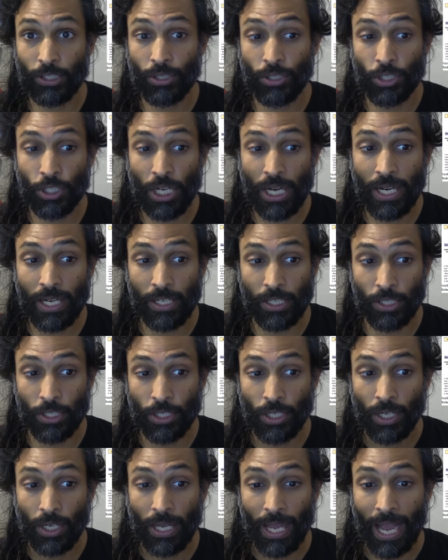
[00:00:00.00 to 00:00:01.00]
to
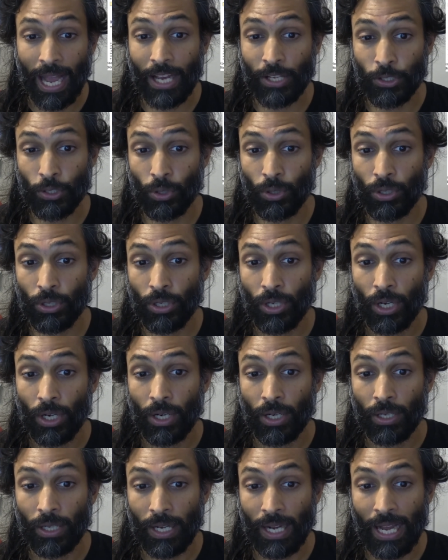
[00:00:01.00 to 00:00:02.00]
change as
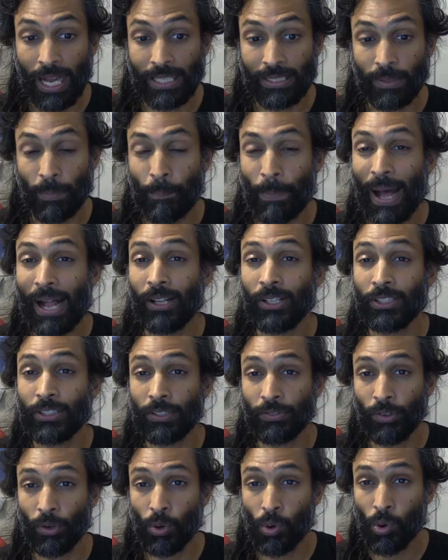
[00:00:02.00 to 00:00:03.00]
the balance
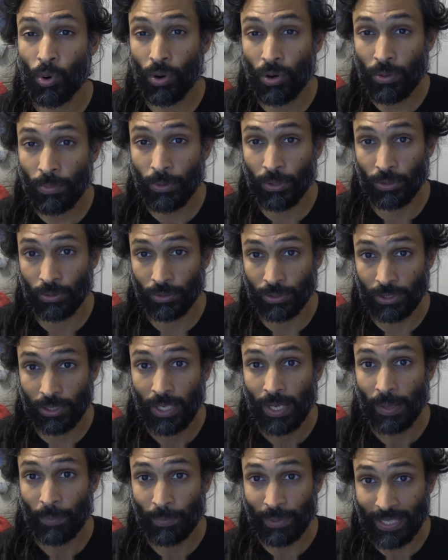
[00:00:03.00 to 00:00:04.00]
of your hormones
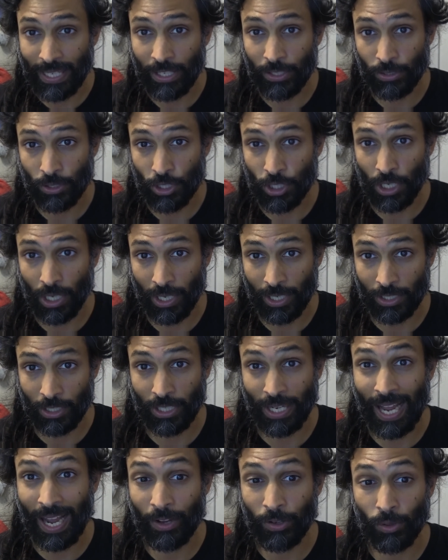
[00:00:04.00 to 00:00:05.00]
begin to change.
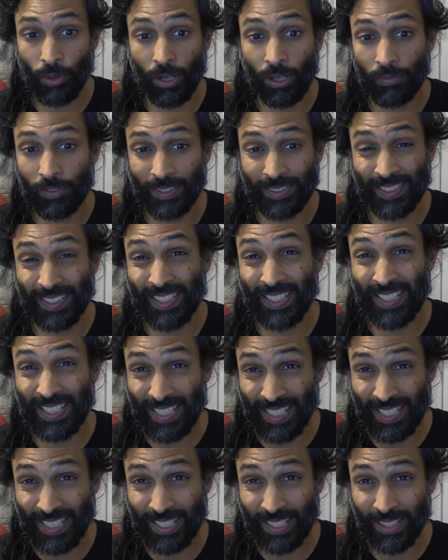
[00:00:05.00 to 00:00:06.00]
And now you all of a sudden
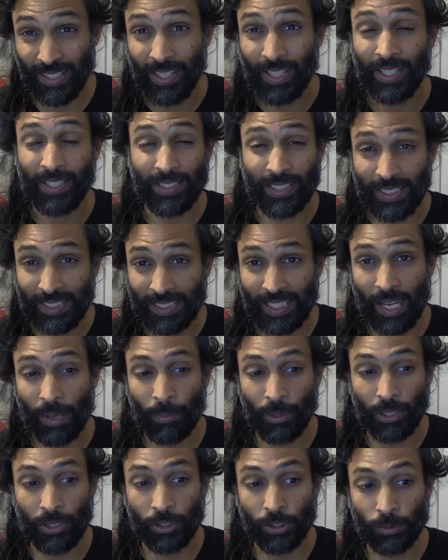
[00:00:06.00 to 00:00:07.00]
need these
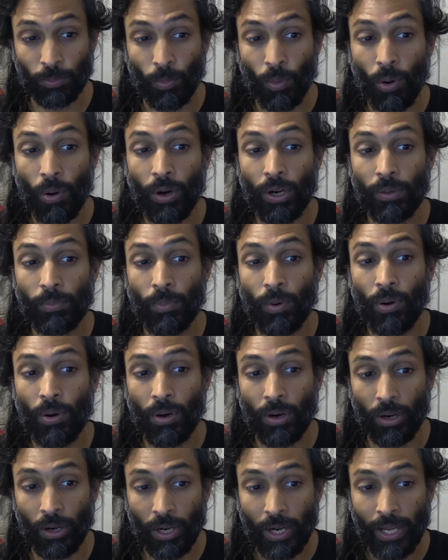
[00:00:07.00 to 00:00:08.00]
chemicals more and
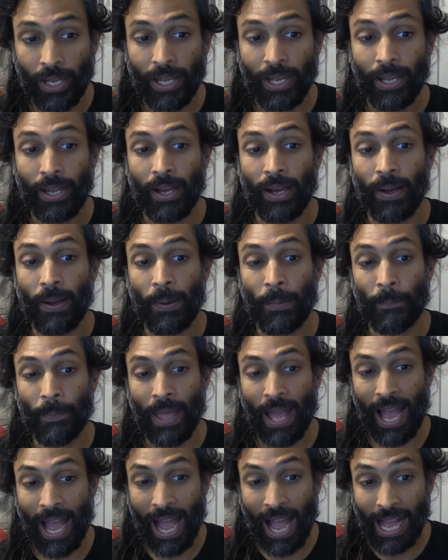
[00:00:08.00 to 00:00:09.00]
more
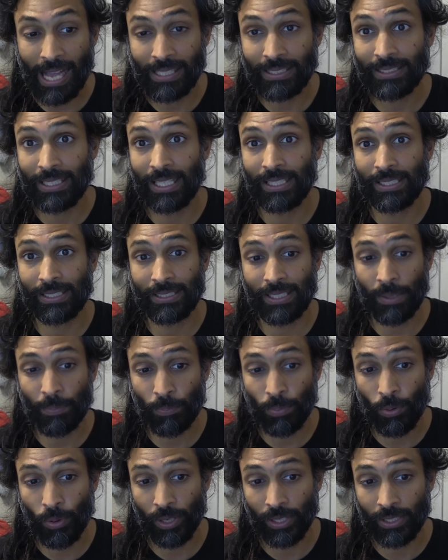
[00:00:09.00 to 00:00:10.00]
as that set
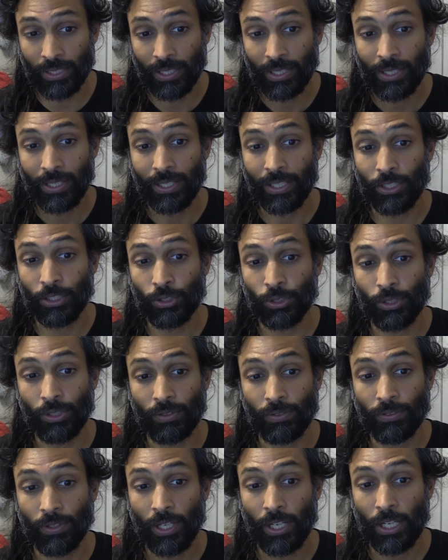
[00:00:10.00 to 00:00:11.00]
point is sort
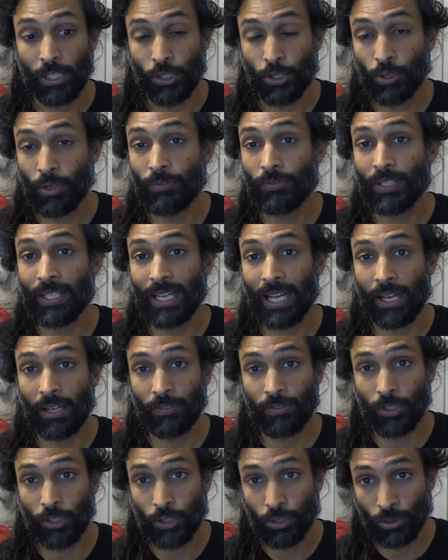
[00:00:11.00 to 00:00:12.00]
of drifting out
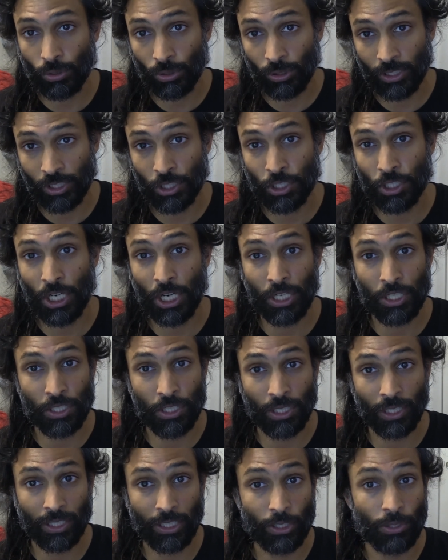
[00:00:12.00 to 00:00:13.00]
of control and
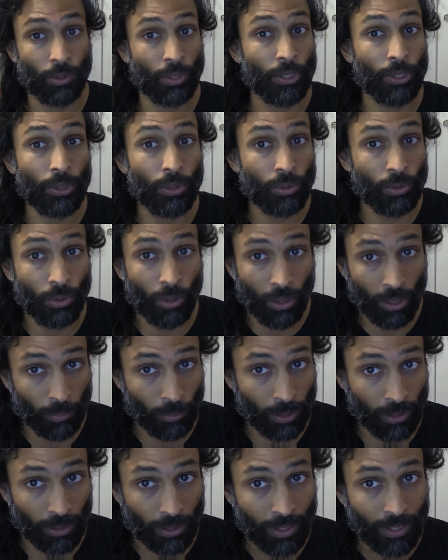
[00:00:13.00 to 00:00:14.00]
changing into a new normal.